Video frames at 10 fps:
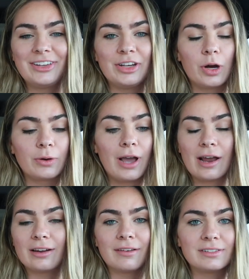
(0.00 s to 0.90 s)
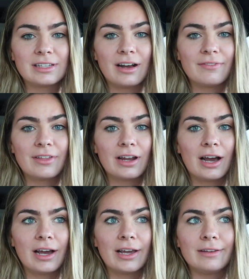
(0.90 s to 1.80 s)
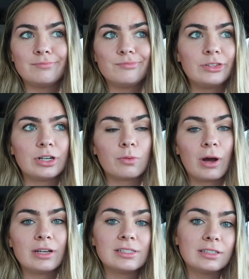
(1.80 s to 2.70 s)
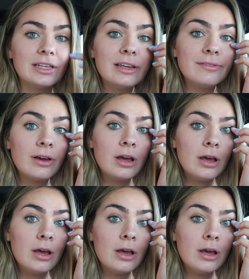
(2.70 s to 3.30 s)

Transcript: you know, got enough stuff that I, you know, wanted to leave.